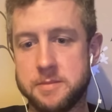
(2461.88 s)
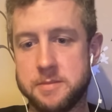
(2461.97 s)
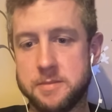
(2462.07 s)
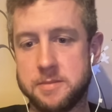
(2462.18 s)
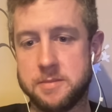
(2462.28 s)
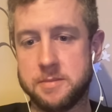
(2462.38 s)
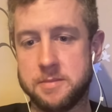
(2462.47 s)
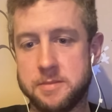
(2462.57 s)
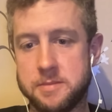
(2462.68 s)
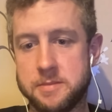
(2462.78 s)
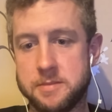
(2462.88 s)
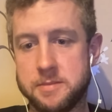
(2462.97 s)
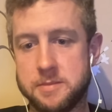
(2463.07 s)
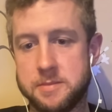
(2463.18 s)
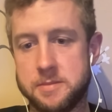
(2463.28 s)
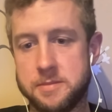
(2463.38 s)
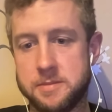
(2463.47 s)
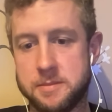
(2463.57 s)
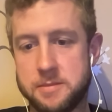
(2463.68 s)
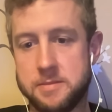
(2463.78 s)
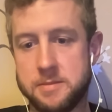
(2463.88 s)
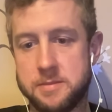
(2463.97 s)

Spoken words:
No words are spoken by the person on screen.